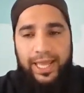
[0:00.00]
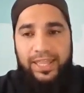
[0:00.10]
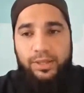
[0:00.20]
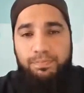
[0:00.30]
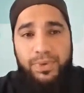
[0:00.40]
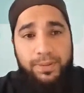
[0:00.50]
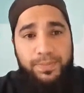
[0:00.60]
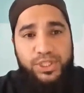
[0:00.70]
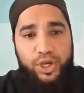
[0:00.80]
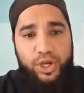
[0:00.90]
And the
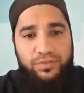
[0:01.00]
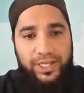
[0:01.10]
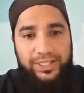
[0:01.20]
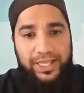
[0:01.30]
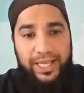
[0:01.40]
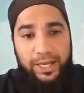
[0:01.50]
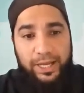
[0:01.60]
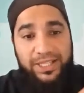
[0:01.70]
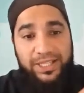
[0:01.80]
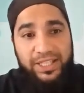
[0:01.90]
purpose of that
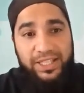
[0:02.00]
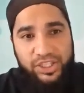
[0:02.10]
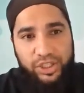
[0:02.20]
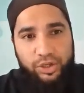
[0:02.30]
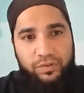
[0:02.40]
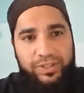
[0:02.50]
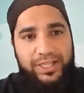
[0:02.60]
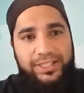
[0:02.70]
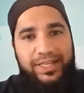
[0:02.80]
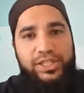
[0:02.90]
repetition of the
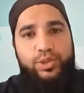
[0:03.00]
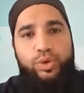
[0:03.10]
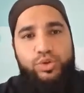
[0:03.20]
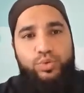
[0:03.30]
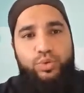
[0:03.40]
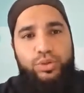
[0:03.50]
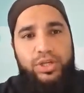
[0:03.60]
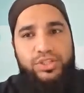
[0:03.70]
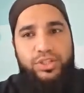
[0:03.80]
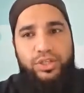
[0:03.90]
address to
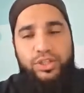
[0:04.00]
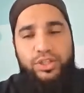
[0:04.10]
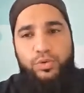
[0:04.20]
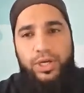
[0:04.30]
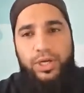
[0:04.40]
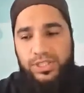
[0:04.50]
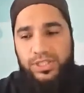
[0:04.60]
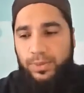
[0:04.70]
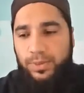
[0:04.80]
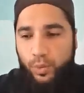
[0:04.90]
Rasulullah sallallahu alayhi wa
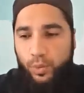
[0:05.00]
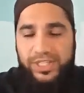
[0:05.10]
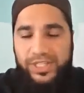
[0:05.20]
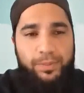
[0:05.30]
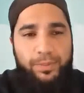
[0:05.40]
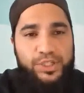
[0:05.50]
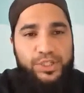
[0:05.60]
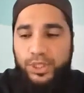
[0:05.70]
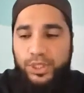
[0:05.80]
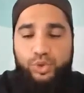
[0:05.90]
sallam, when somebody
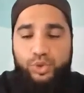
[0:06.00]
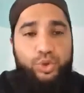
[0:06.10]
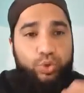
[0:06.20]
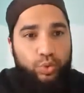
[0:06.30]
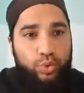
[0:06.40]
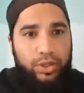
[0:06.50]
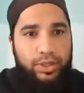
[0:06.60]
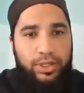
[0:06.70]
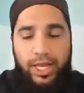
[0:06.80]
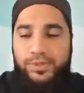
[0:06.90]
speaks to you,
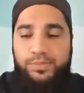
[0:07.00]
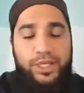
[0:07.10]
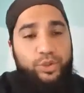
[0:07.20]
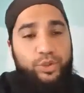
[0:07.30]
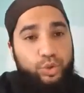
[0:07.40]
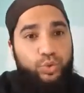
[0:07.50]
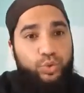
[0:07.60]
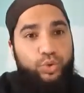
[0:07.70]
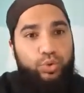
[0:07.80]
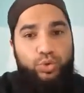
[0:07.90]
I'm speaking to you,
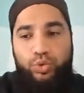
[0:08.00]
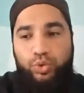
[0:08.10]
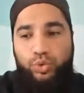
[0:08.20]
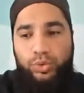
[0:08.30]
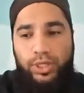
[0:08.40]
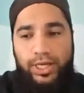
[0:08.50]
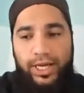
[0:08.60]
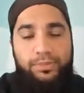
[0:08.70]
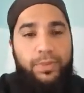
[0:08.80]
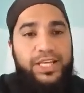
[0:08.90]
you, you, you, you,
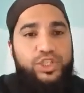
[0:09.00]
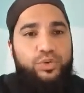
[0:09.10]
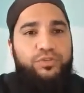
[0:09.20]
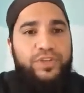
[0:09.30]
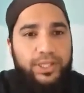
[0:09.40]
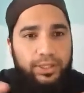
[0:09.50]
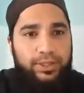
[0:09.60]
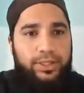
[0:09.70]
it makes you feel